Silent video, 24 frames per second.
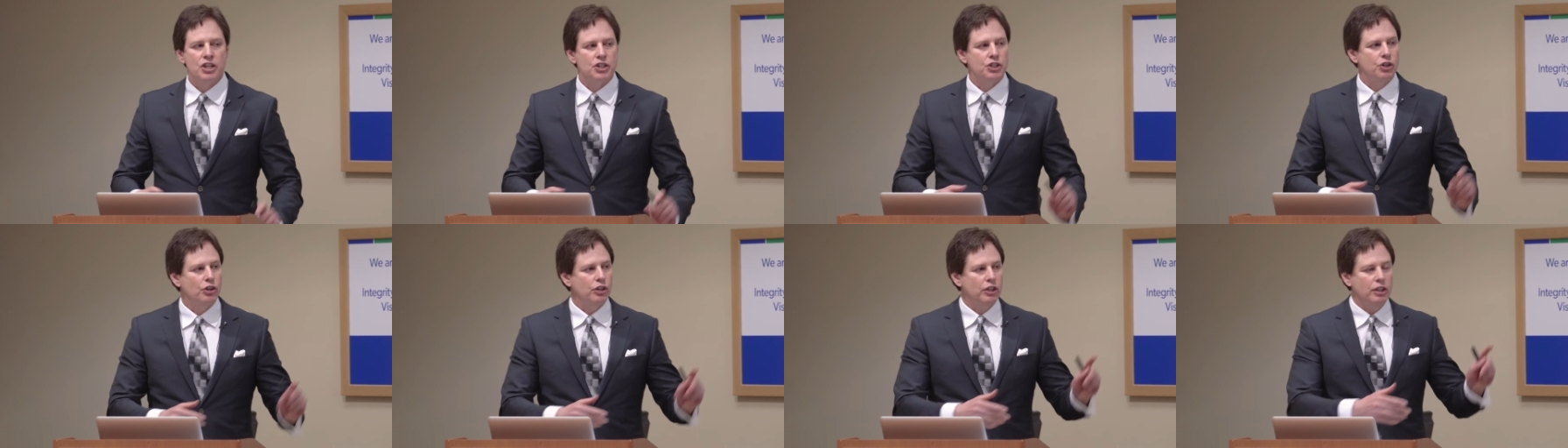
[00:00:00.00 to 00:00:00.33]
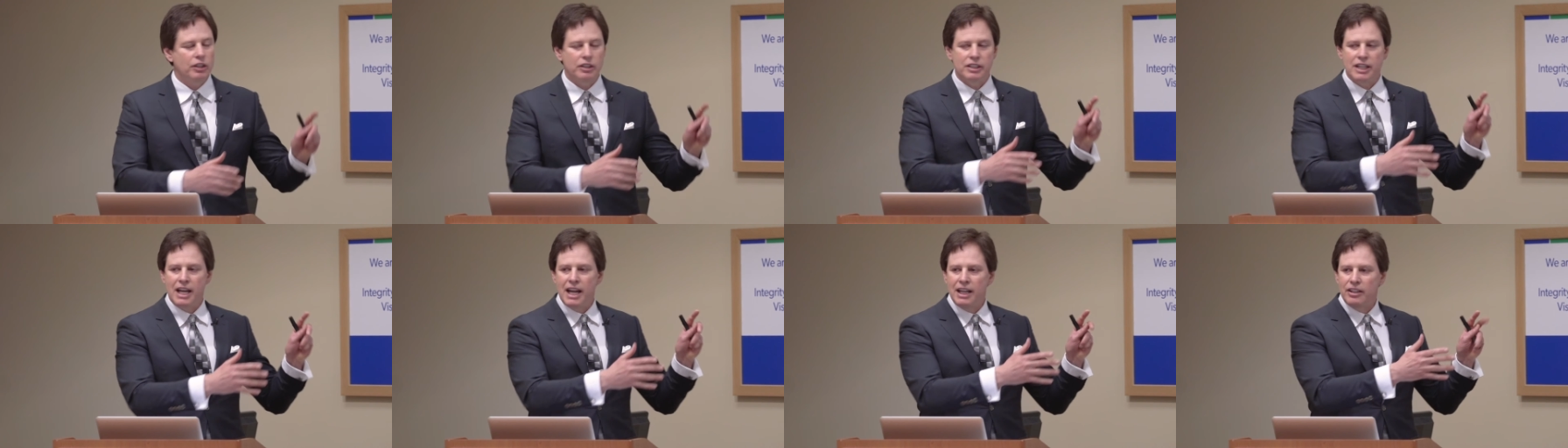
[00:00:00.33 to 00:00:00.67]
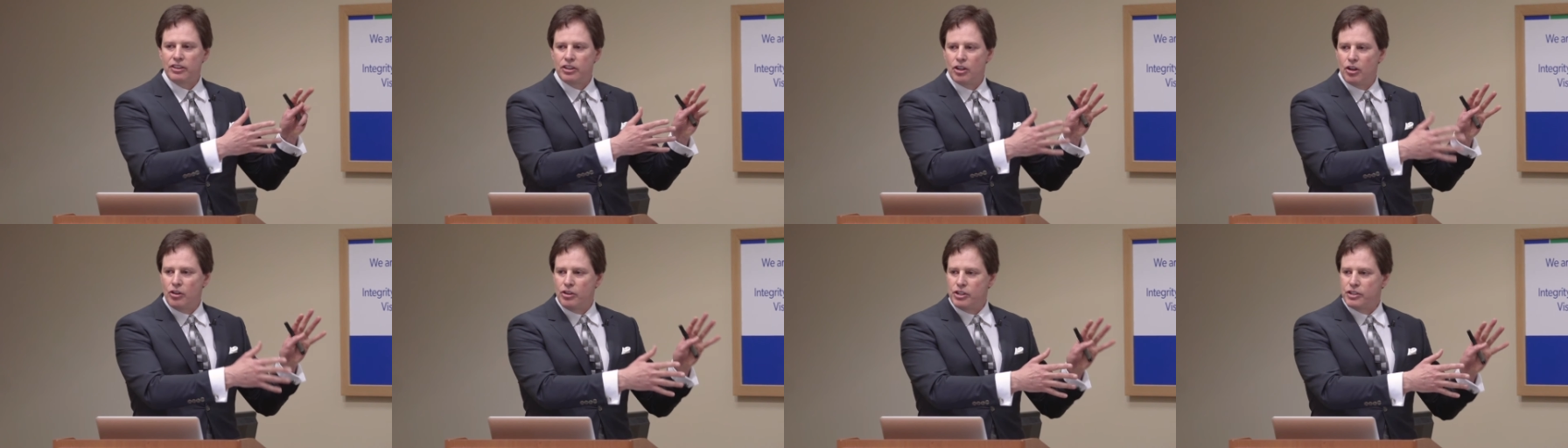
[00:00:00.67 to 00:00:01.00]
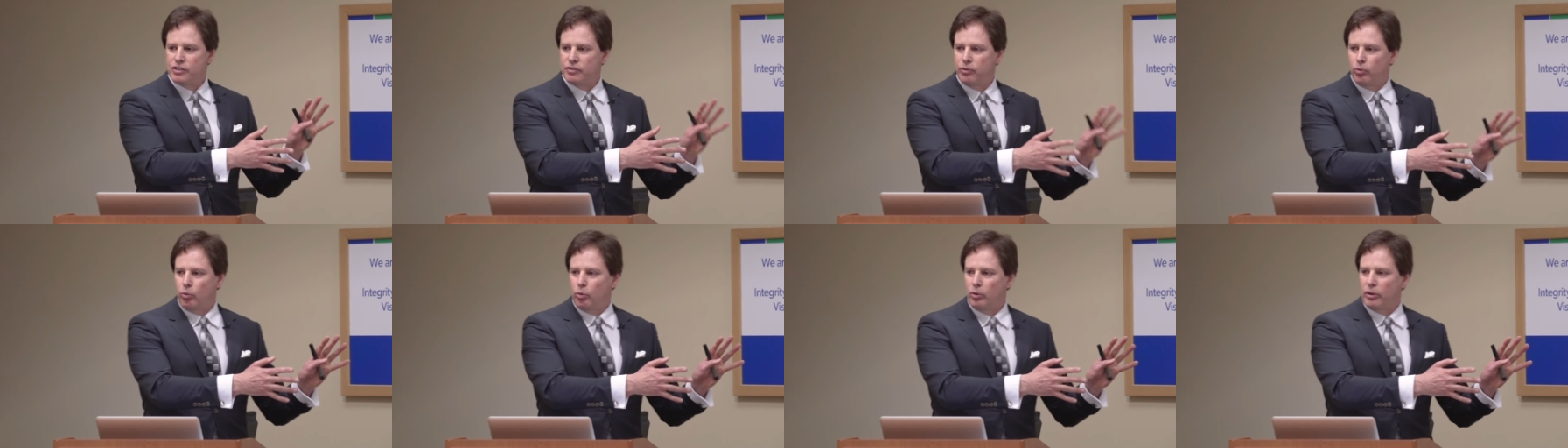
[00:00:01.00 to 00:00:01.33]
So you take
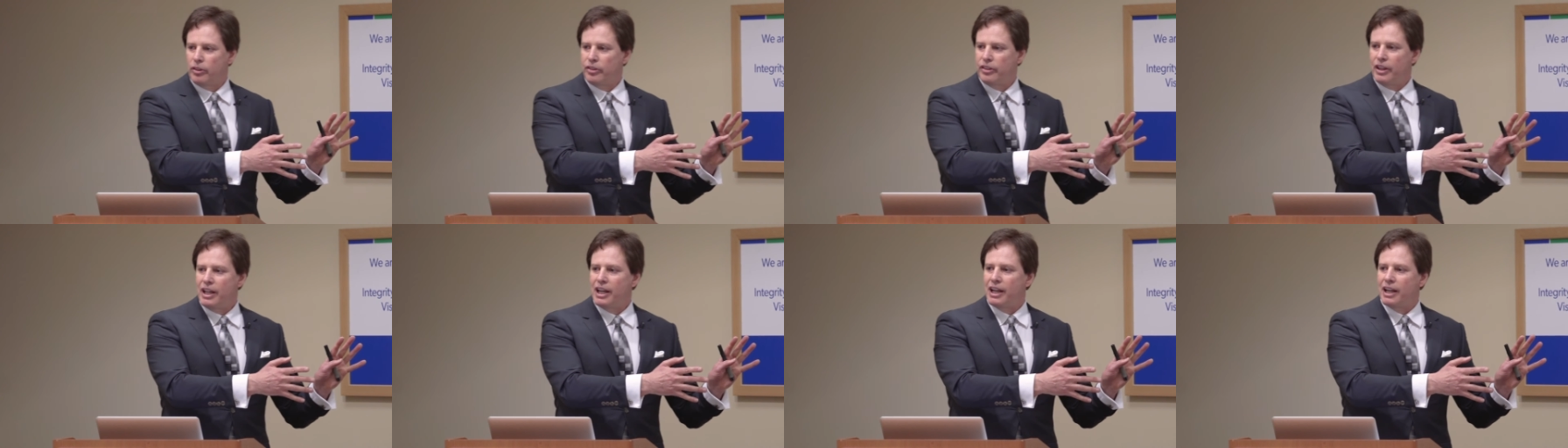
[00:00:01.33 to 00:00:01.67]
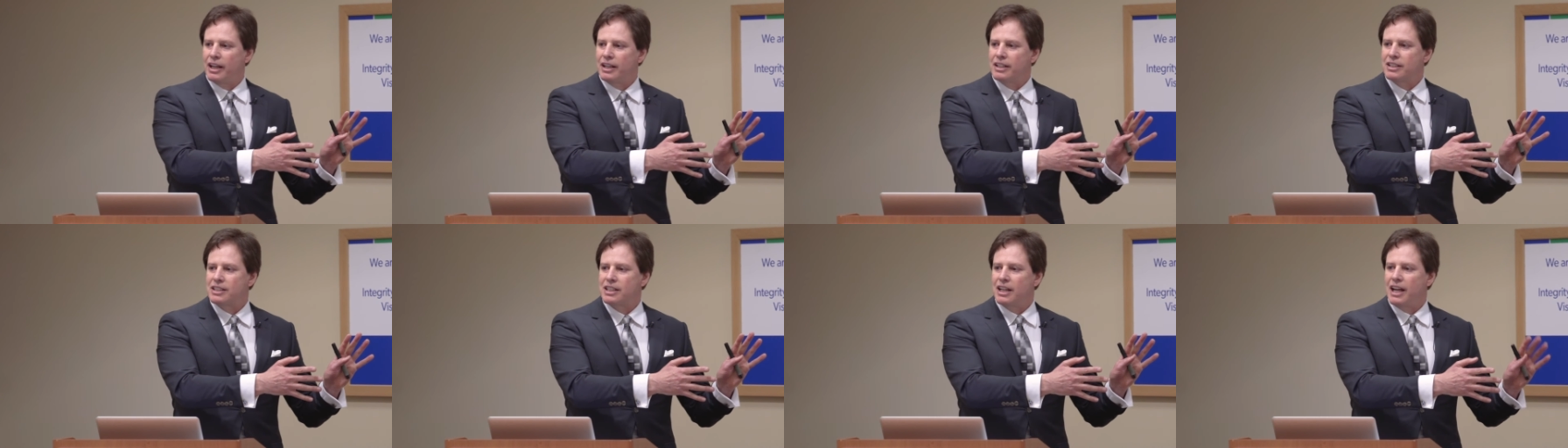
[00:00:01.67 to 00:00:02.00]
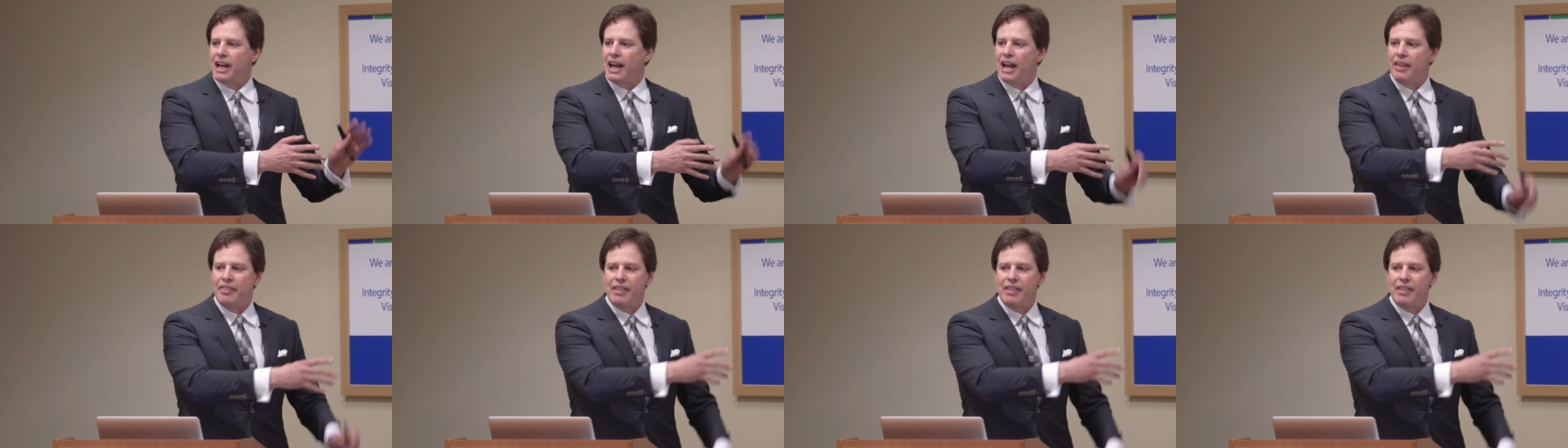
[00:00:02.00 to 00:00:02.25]
those four things,